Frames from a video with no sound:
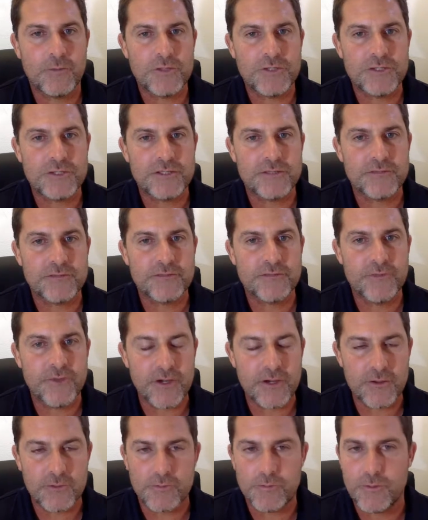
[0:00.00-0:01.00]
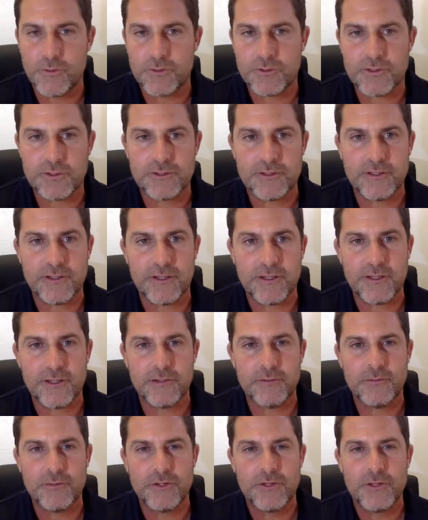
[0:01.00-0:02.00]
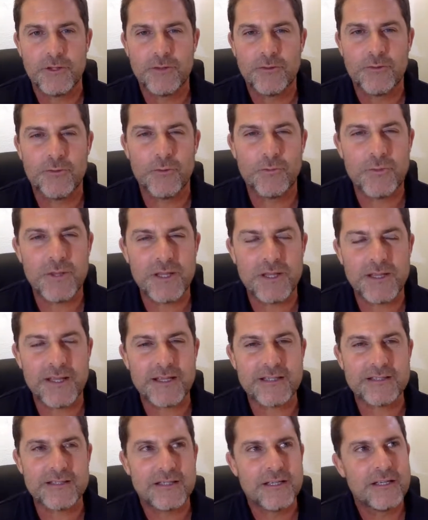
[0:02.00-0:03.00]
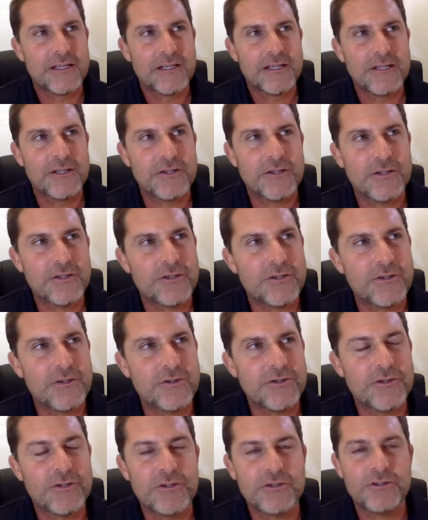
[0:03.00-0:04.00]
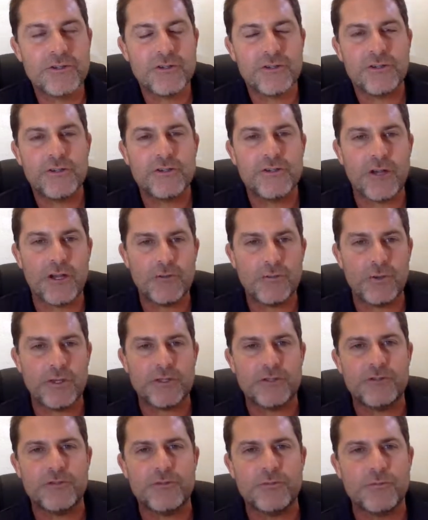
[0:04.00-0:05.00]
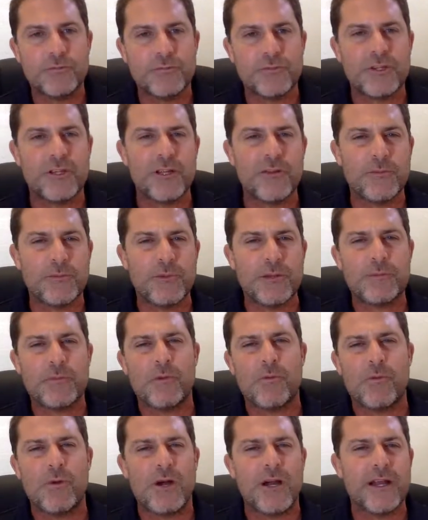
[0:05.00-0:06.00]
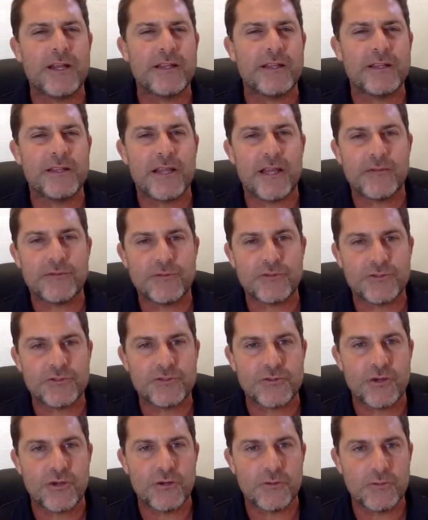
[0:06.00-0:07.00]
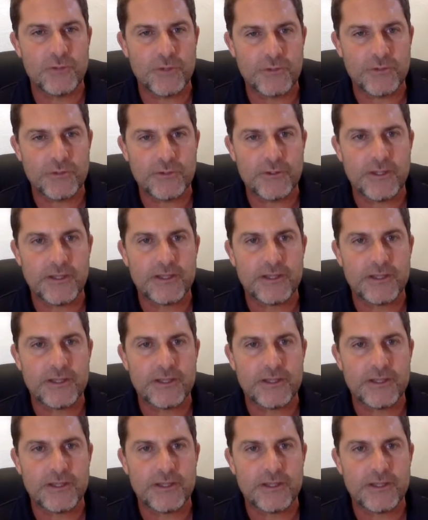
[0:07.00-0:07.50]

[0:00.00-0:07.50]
which is very important. For me, that's you don't want to give people wine that they have to struggle with.